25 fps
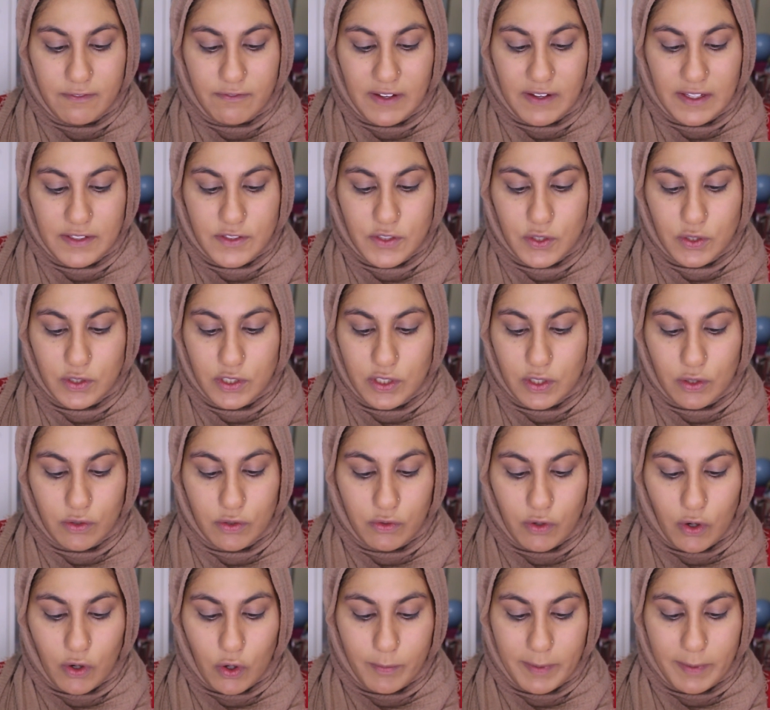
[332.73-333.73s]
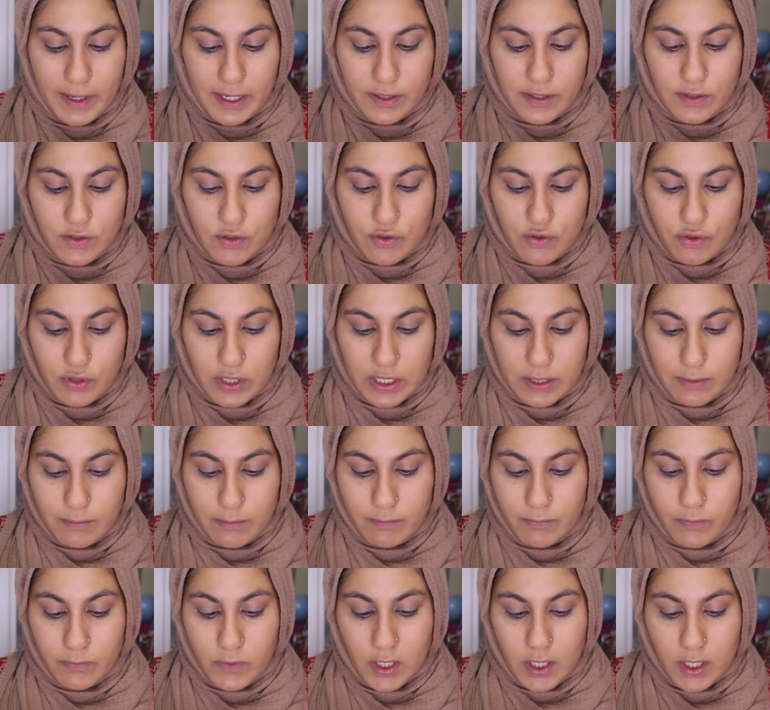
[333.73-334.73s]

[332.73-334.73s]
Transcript: Face Studio Chrome Extreme